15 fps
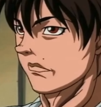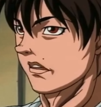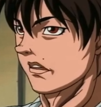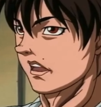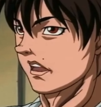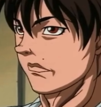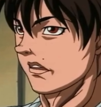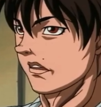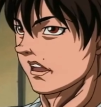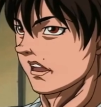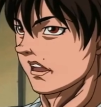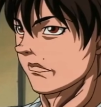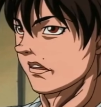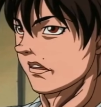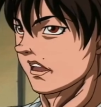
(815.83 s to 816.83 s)
There's more
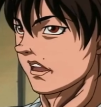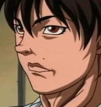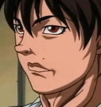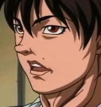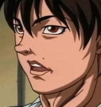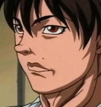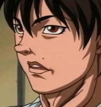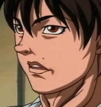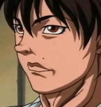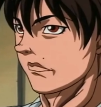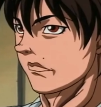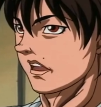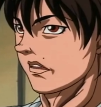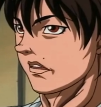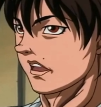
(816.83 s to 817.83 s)
to this than just
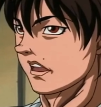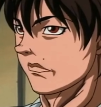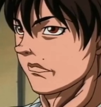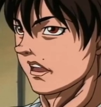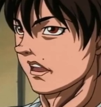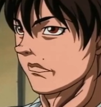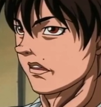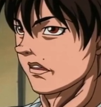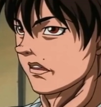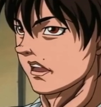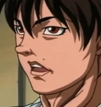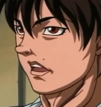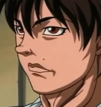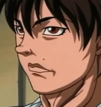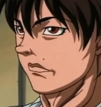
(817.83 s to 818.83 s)
avenging one stupid
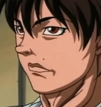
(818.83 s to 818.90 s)
loss.